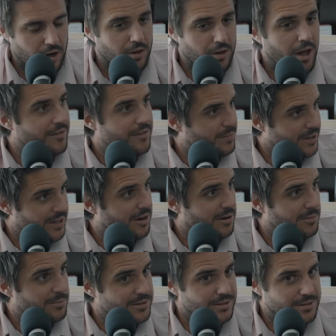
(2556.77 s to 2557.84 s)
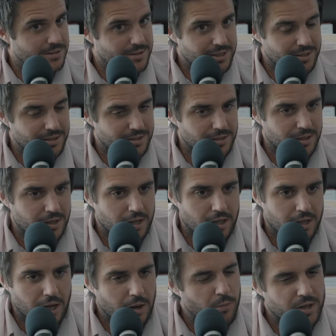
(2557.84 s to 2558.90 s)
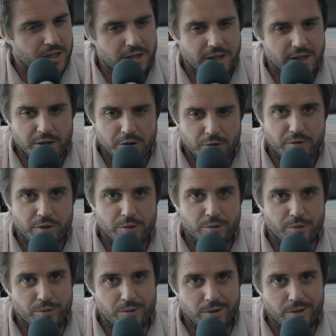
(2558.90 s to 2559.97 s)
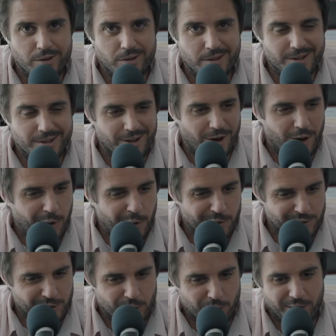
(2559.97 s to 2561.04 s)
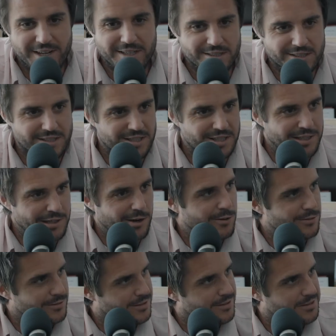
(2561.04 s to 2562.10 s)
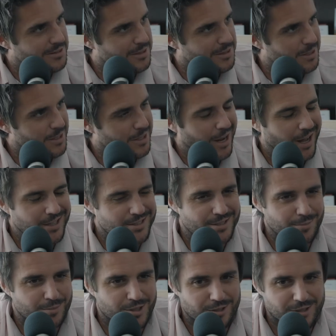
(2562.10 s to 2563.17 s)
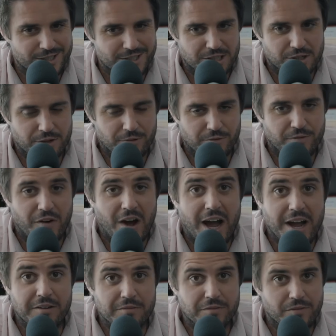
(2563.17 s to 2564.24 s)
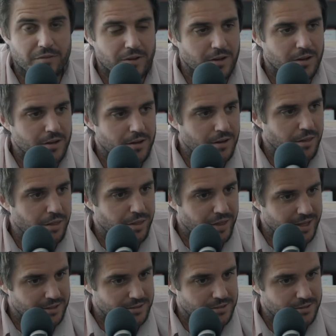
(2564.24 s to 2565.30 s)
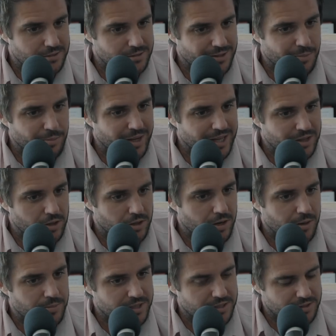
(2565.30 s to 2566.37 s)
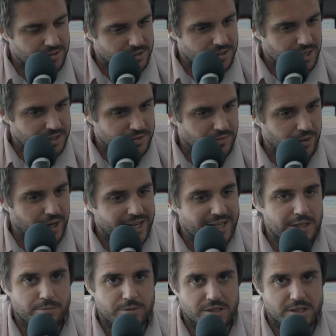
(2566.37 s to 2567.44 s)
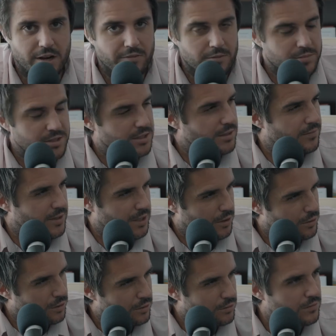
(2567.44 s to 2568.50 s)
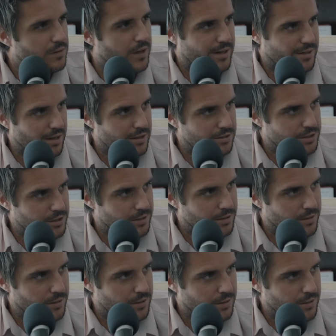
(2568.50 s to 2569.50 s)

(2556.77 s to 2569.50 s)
A lot of big companies didn't. And when he interviewed all the great CEOs and asked them to list their five things that made their company successful, 80% of them didn't even include technology.